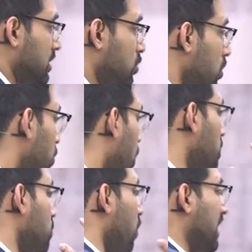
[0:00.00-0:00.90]
So
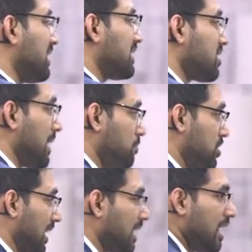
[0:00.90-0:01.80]
on one
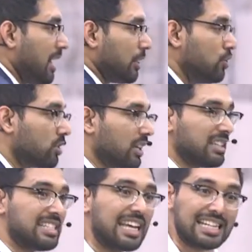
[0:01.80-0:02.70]
subject, you
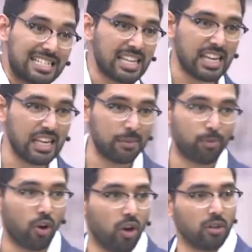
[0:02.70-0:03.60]
can dig
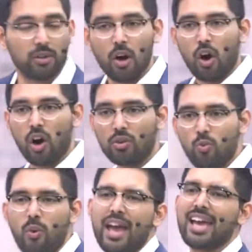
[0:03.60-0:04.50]
deep on
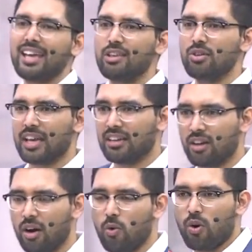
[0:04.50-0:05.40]
where you can
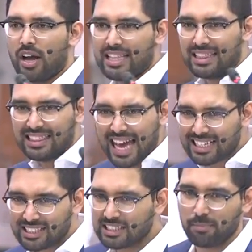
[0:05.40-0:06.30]
go in
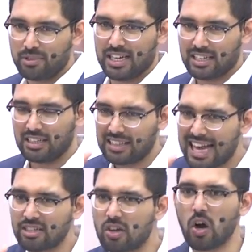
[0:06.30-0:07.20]
that subject, in
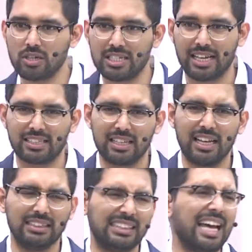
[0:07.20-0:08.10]
that context.
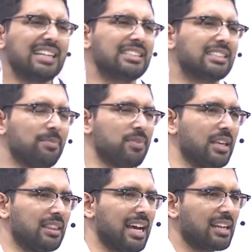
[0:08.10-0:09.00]
And that is
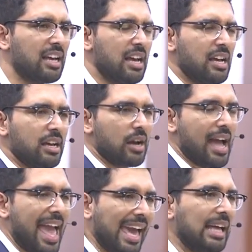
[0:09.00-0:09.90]
something that
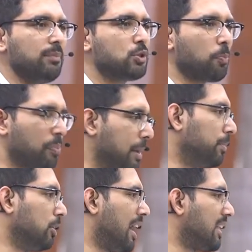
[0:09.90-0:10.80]
helps
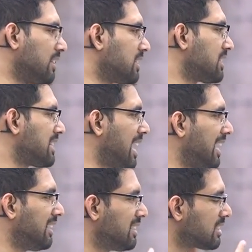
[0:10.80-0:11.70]
people
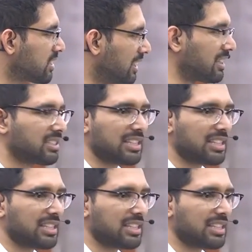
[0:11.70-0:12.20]
understand certain